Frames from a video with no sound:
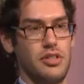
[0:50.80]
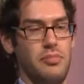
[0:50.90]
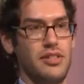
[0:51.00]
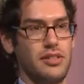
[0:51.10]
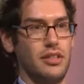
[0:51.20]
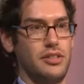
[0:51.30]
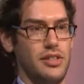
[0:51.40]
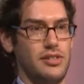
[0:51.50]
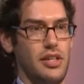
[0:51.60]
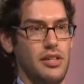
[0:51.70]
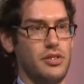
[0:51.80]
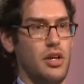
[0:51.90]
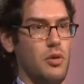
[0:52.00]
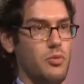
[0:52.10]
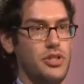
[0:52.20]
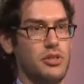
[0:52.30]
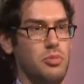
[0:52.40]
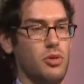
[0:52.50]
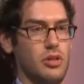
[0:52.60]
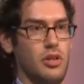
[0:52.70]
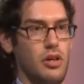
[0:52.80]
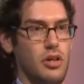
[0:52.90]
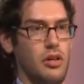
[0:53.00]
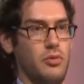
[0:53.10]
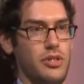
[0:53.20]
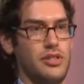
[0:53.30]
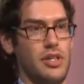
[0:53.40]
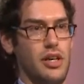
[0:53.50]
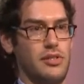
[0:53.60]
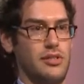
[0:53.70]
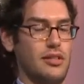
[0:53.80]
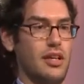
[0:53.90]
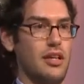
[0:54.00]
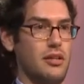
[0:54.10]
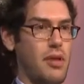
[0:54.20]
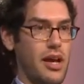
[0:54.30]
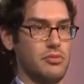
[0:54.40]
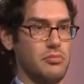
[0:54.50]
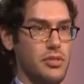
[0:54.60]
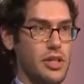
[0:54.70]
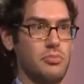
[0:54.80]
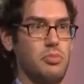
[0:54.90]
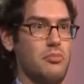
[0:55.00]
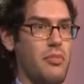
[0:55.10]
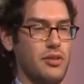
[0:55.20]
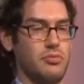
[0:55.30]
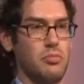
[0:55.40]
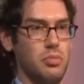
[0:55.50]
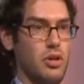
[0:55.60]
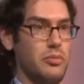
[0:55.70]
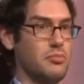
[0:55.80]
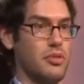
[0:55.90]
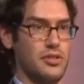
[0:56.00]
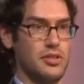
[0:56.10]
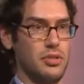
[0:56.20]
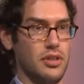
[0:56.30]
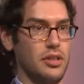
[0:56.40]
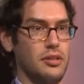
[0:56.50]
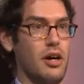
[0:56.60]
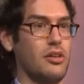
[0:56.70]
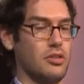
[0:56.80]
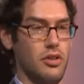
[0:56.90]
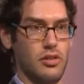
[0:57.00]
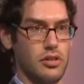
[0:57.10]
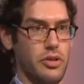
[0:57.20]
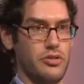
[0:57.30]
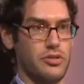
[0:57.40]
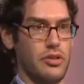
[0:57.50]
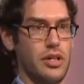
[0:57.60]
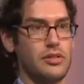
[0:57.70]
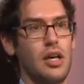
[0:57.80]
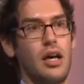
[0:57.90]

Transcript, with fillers: It basically just says we support the law, which says that they need maximum, they support maximum employment, price stability, moderate long-term interest right. rates.